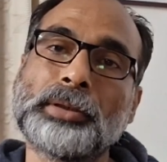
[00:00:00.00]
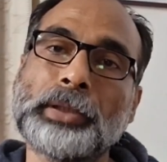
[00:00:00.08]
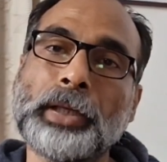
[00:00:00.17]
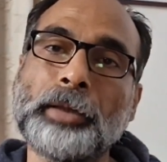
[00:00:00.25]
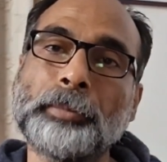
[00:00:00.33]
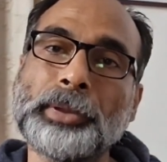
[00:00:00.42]

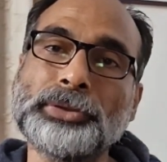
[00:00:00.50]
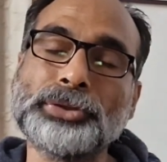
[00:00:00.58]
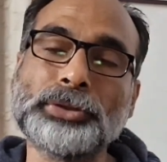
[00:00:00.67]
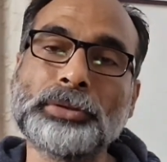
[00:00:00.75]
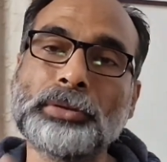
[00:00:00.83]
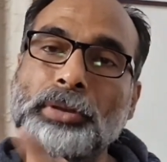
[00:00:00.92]
game
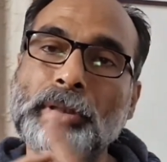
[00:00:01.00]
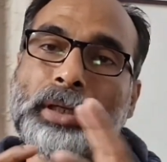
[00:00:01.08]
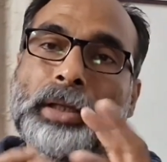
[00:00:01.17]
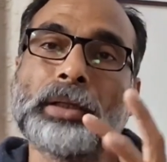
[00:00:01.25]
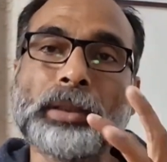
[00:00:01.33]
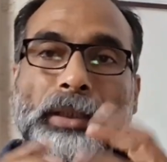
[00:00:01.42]
engine,
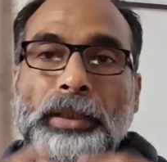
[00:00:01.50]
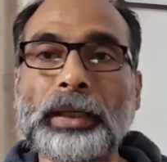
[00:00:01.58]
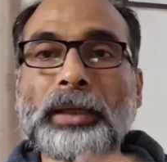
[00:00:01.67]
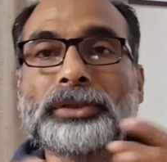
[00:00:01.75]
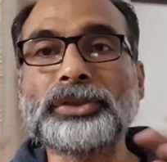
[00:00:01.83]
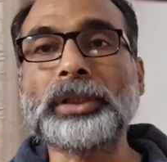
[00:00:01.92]
and he
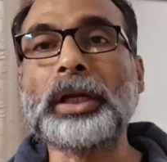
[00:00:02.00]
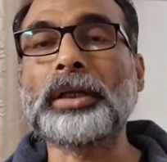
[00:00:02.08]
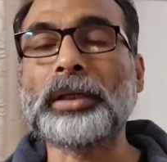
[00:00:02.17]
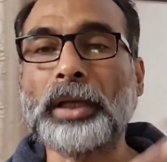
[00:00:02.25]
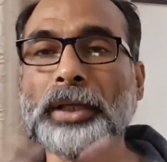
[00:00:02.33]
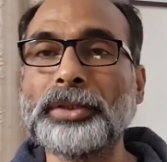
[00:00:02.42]
can
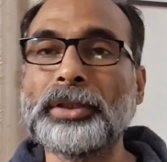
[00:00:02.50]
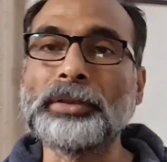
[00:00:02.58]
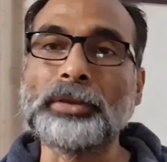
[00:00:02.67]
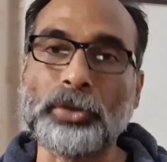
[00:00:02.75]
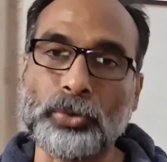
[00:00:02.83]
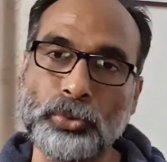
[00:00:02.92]
start
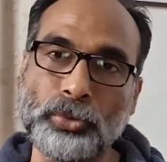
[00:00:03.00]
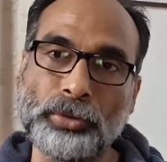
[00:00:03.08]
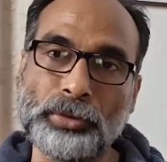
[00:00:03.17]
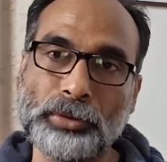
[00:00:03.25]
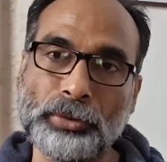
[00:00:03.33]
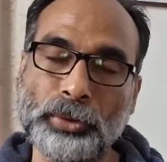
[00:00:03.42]
writing the code.
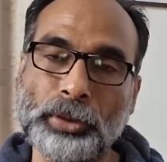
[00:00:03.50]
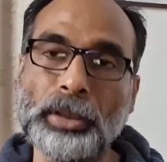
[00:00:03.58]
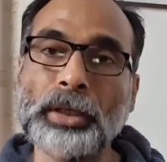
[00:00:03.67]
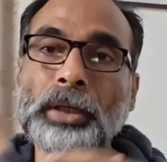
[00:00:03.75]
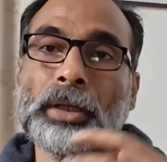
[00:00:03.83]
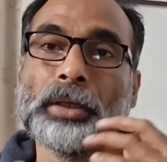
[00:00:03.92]
Okay.
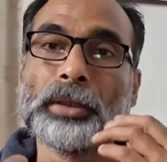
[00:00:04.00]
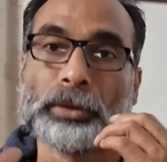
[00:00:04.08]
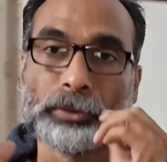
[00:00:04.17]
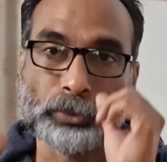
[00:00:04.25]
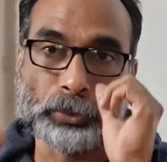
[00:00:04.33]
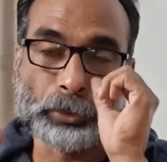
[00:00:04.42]

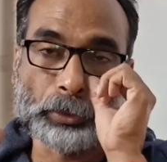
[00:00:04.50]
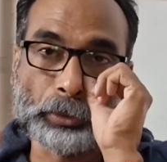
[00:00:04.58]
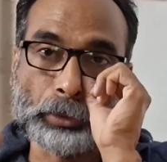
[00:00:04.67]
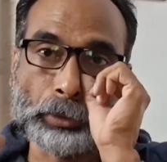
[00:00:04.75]
So